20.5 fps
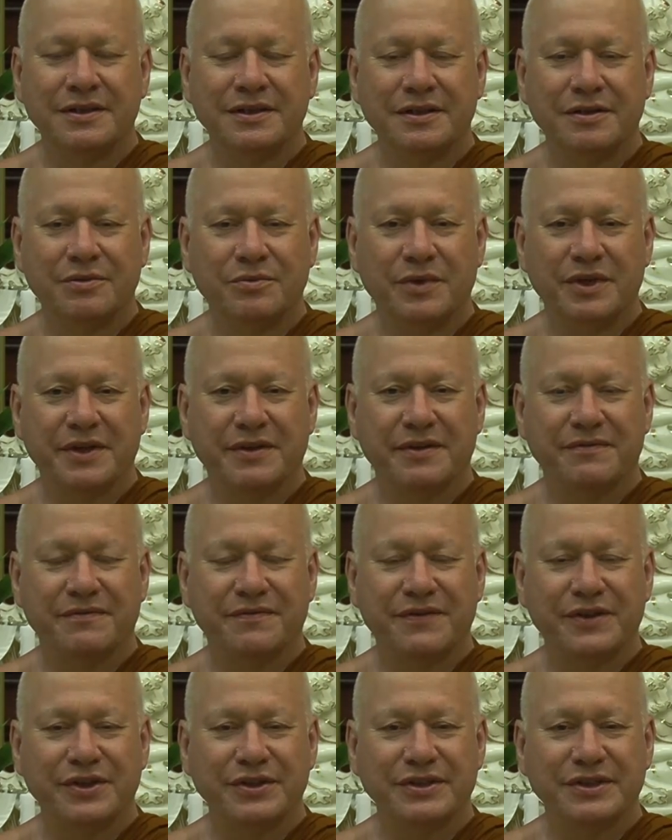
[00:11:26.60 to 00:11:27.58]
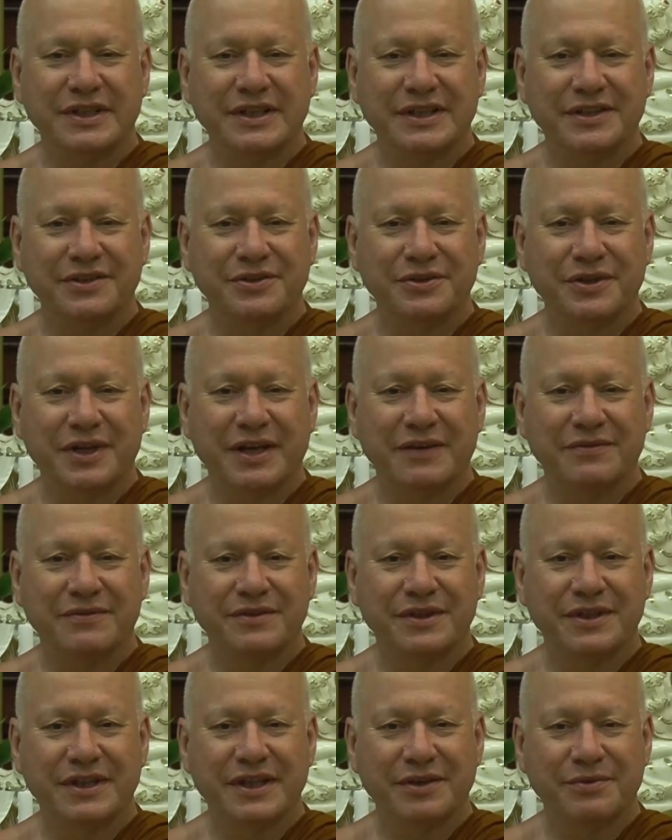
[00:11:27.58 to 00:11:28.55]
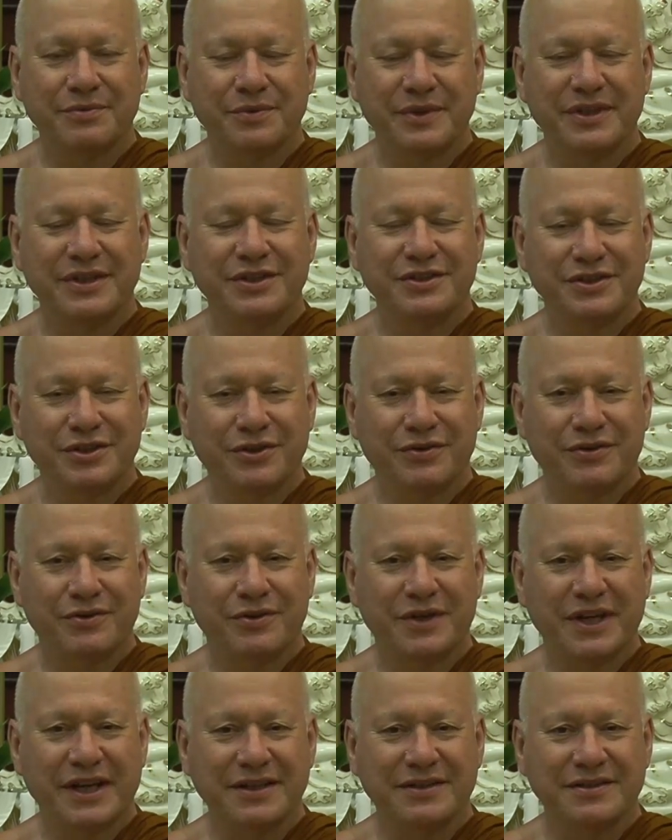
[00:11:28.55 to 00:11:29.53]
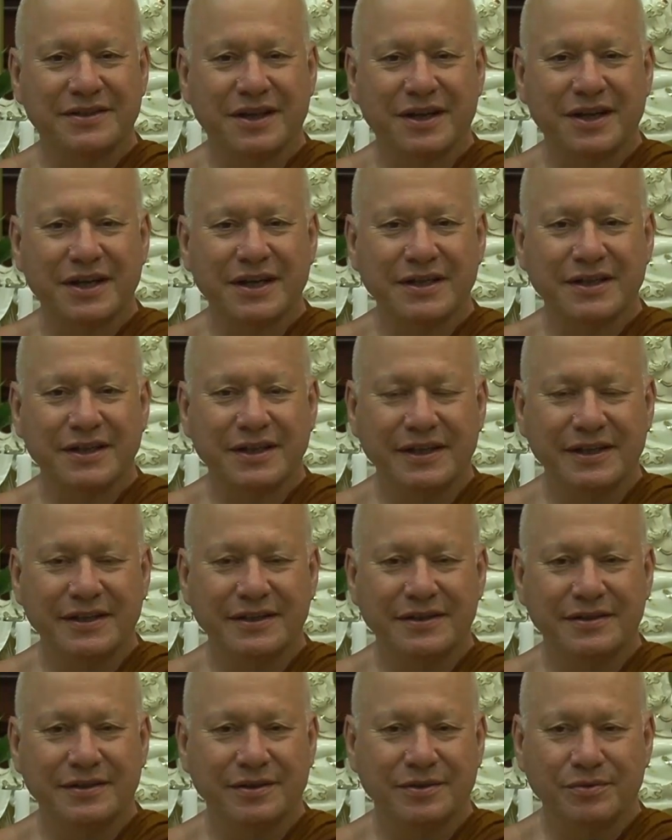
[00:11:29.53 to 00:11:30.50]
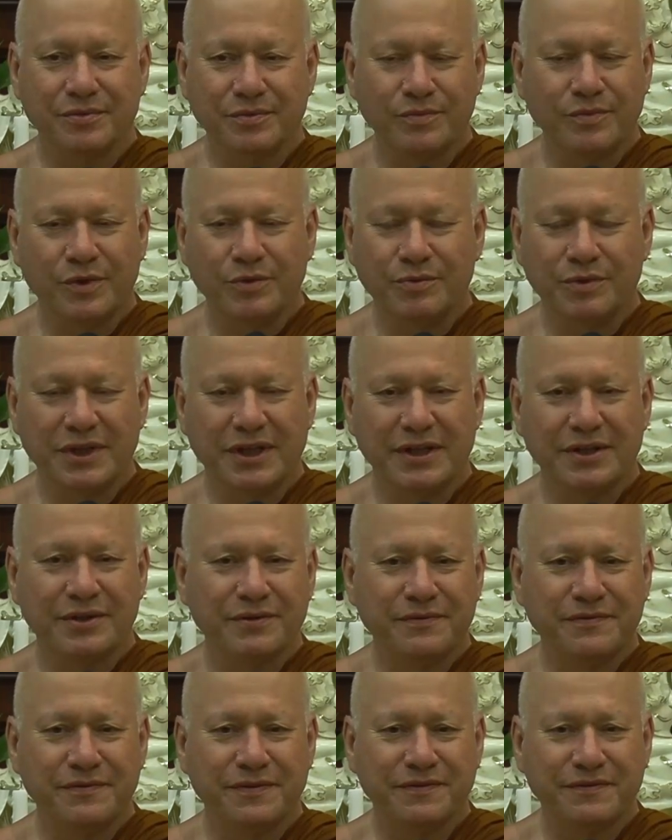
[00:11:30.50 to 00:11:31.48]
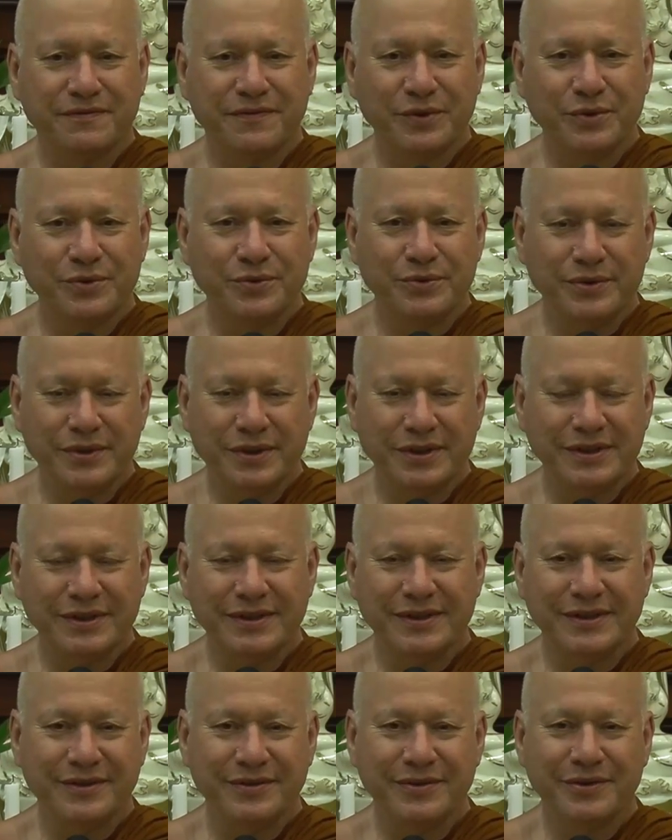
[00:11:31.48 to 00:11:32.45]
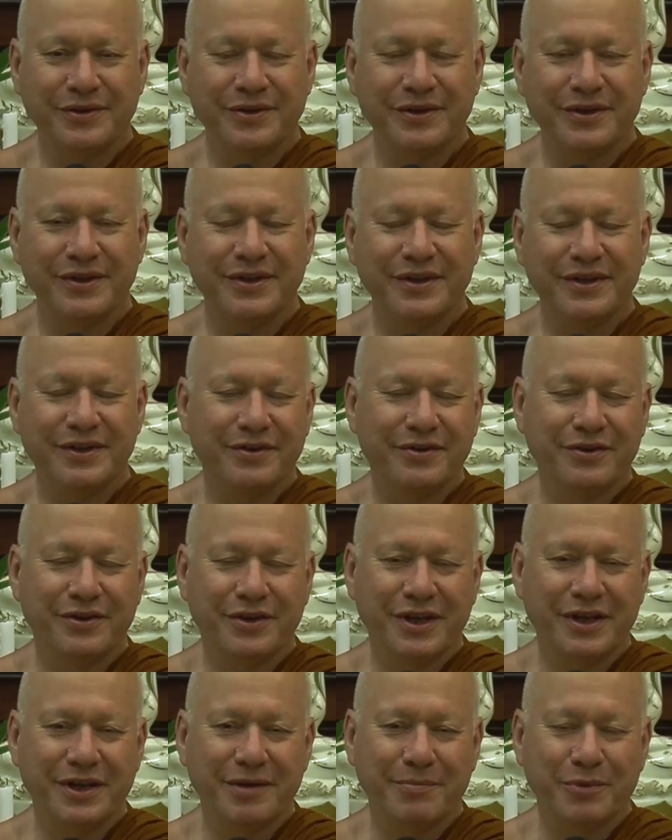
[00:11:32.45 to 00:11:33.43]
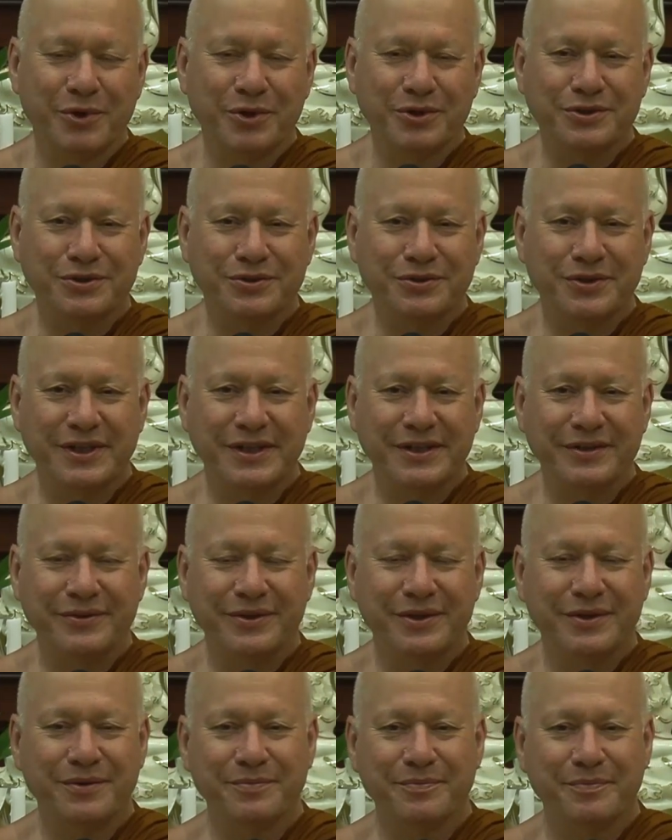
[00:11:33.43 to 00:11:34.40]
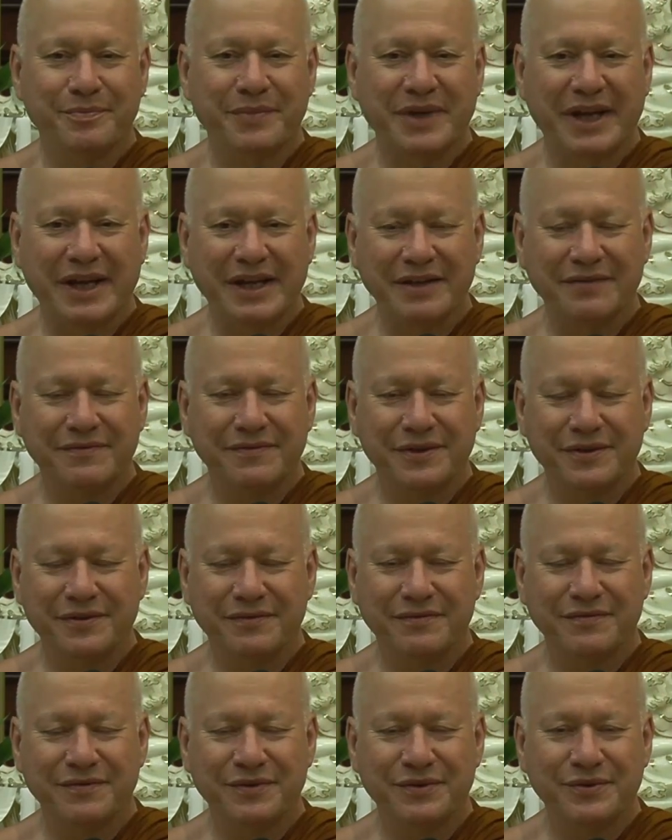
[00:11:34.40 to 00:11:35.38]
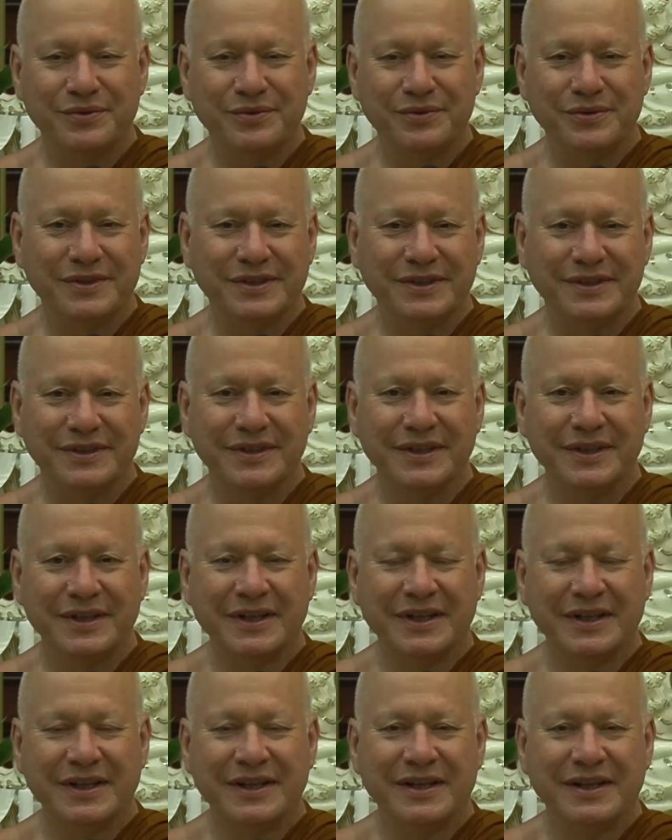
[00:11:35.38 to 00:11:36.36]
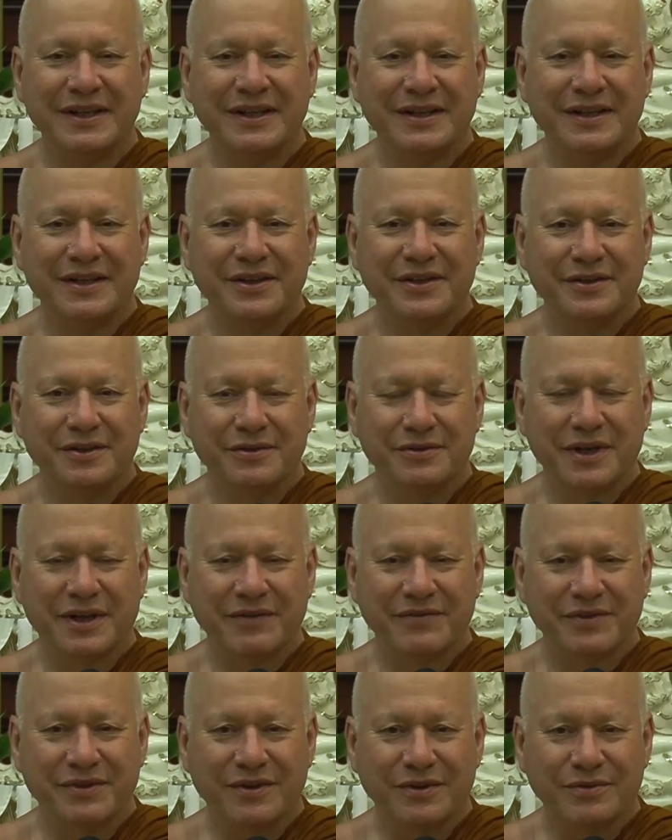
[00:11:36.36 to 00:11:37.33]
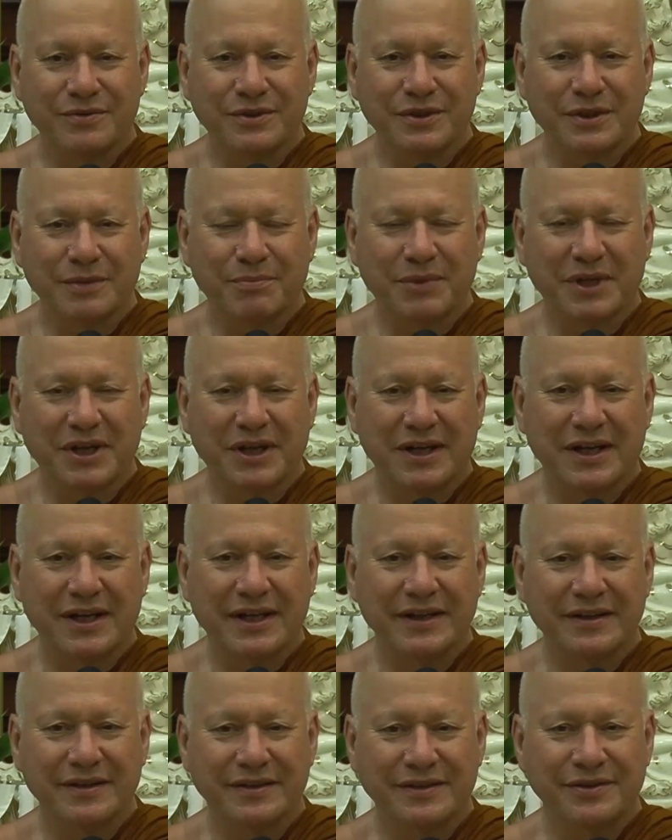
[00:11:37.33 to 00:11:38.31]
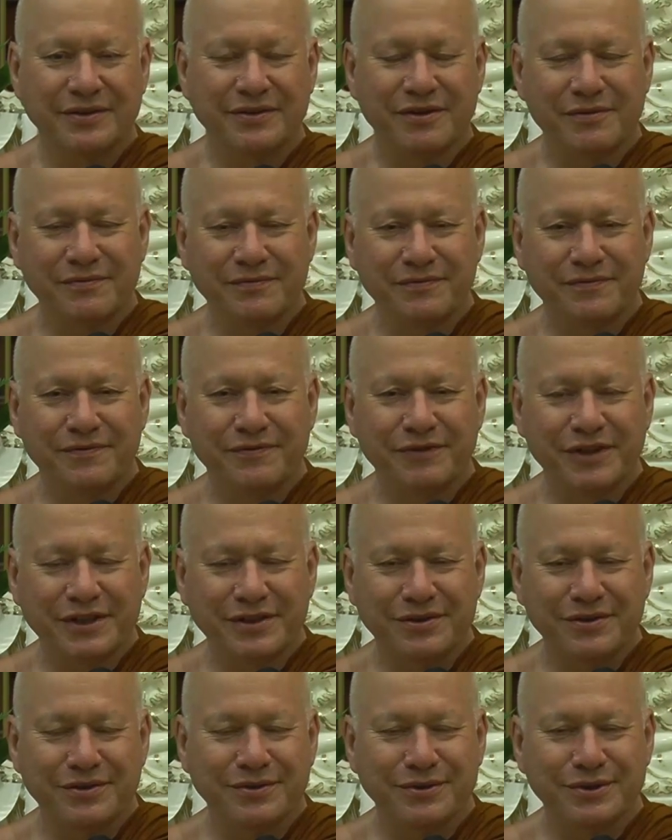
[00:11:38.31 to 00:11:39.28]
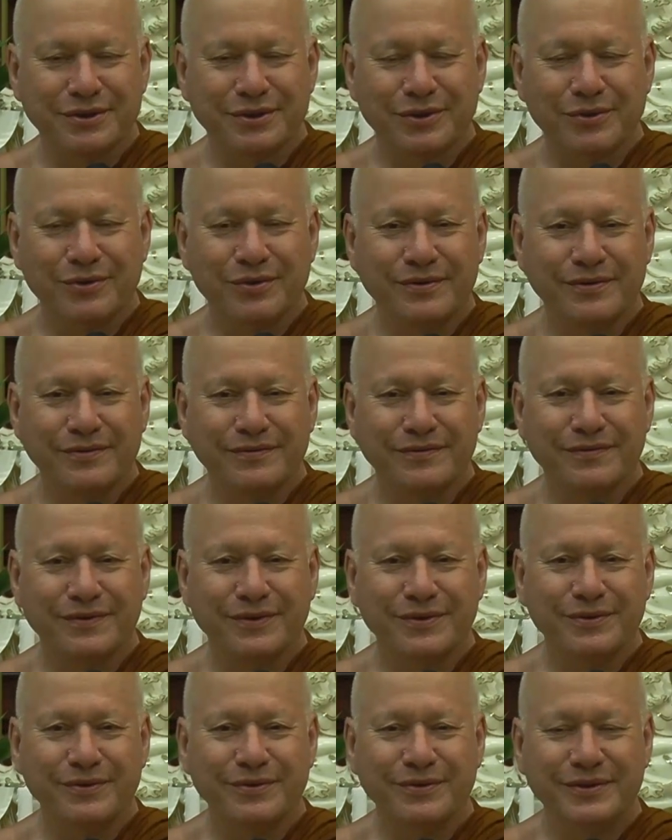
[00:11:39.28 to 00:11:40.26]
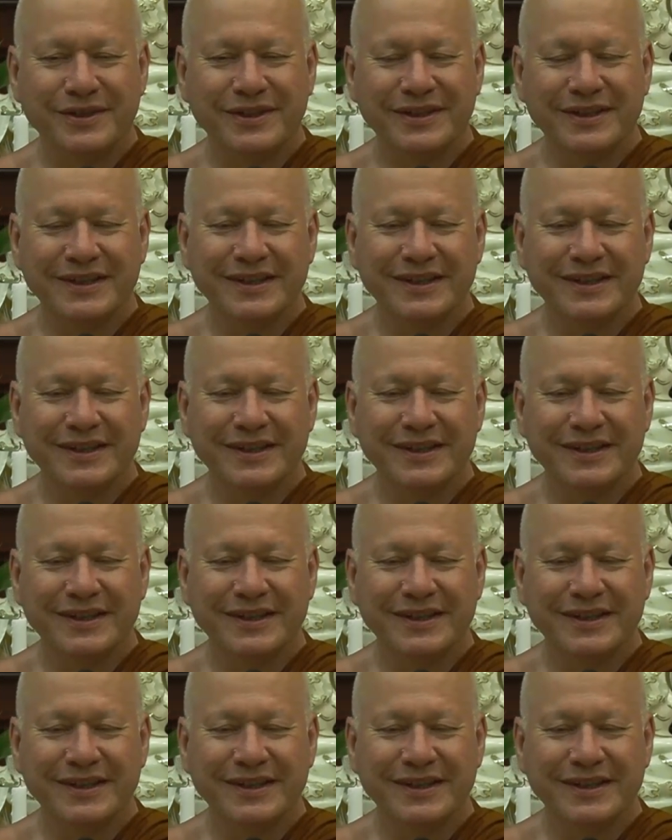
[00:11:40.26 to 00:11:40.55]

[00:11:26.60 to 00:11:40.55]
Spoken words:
One of the first things you have to deal with is your own anxiety. Is what will I do for food? In a monastery you don't pay for your food, and you don't have your own supply, your own fridge or store of food.